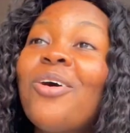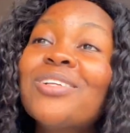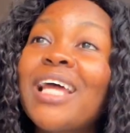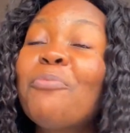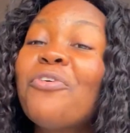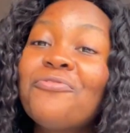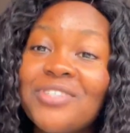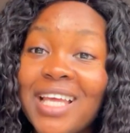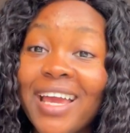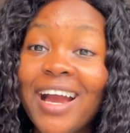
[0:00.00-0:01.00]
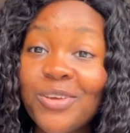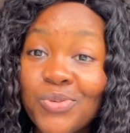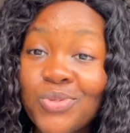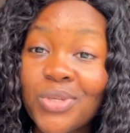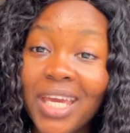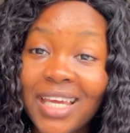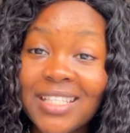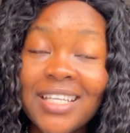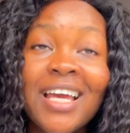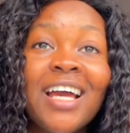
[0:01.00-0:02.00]
type of visa you can use to
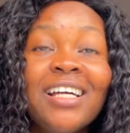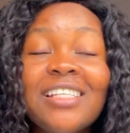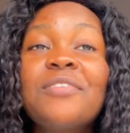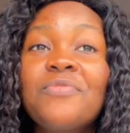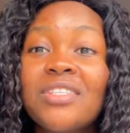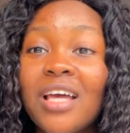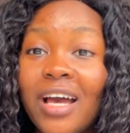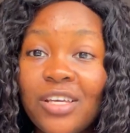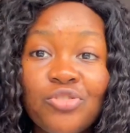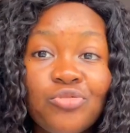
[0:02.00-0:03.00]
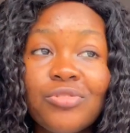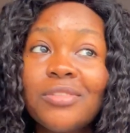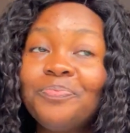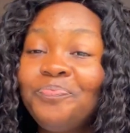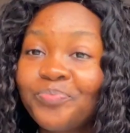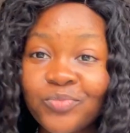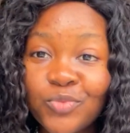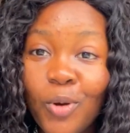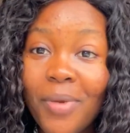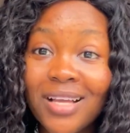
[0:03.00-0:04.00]
get this visa is through the
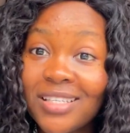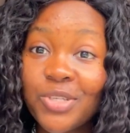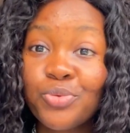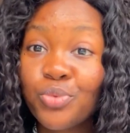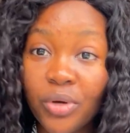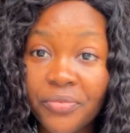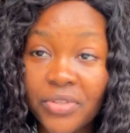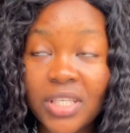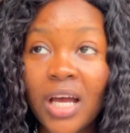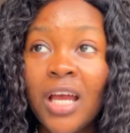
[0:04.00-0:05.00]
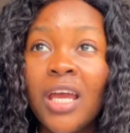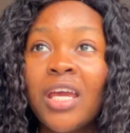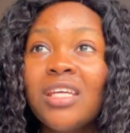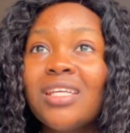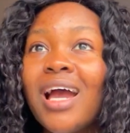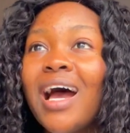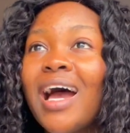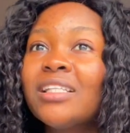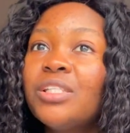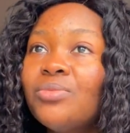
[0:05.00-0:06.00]
normal skilled work visa. Yeah,
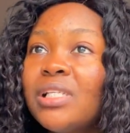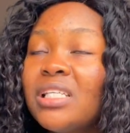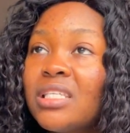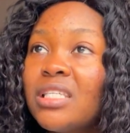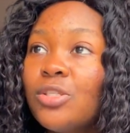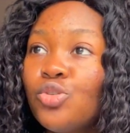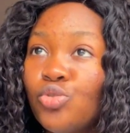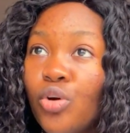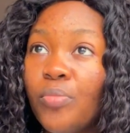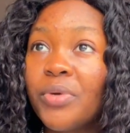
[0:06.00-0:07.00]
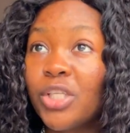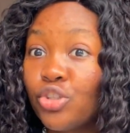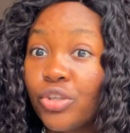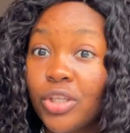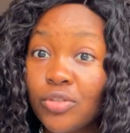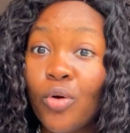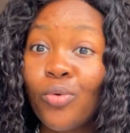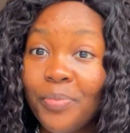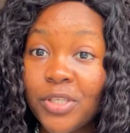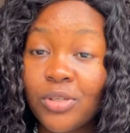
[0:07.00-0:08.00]
I didn't really see this job in a shortage
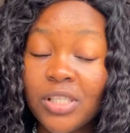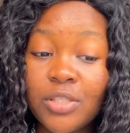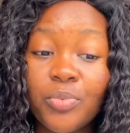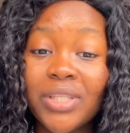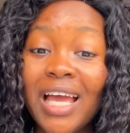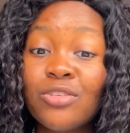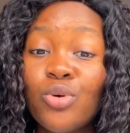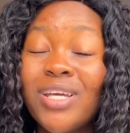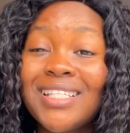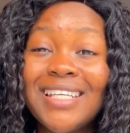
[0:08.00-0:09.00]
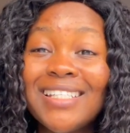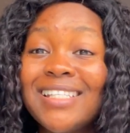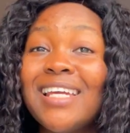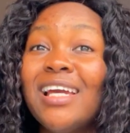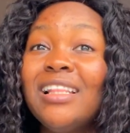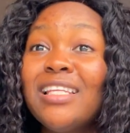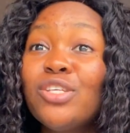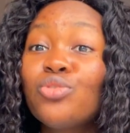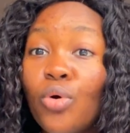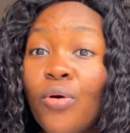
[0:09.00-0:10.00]
occupation list, but I saw it in the
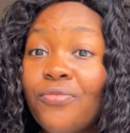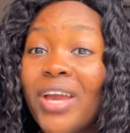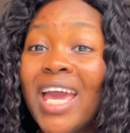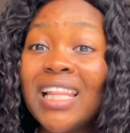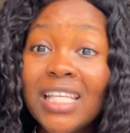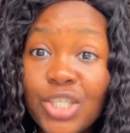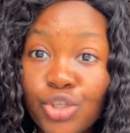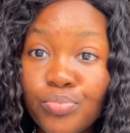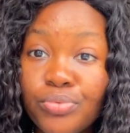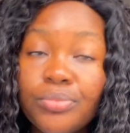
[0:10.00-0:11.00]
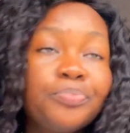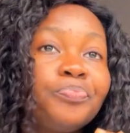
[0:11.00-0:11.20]
list of eligible